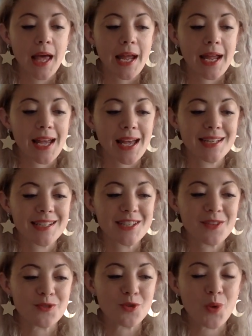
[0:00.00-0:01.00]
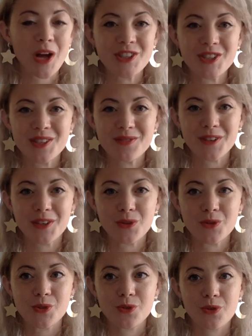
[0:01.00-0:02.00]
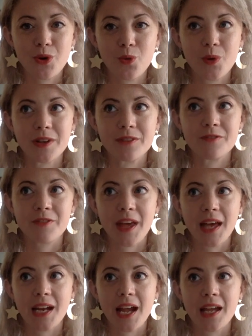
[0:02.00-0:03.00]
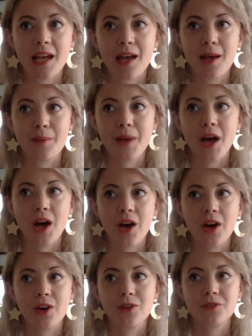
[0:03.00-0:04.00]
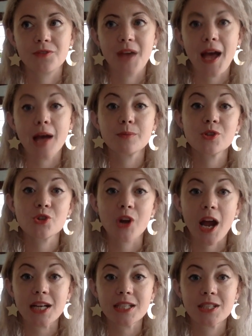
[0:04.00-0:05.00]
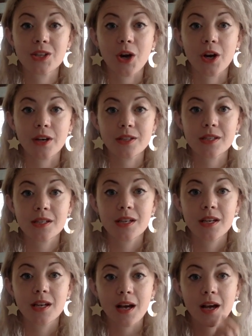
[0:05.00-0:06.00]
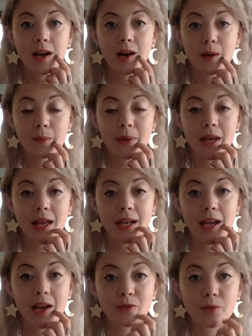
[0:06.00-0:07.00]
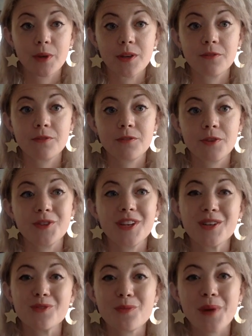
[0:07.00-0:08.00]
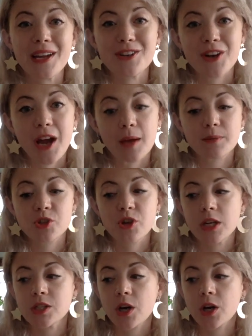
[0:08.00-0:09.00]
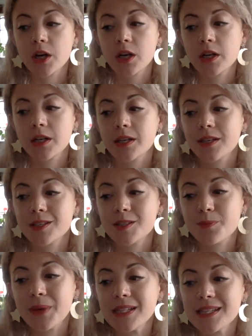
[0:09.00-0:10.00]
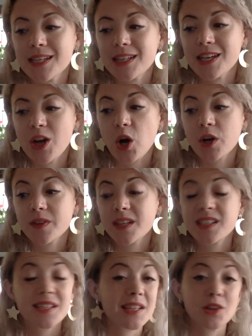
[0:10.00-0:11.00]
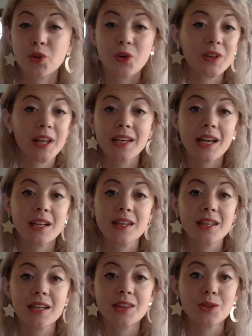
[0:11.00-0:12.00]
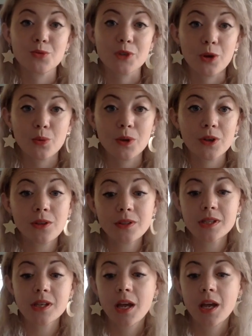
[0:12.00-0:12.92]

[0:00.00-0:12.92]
And if you watch these videos, you know what a fan I am of abstract art. And if you need a reminder, abstract art is basically art that doesn't look like anything in the real world.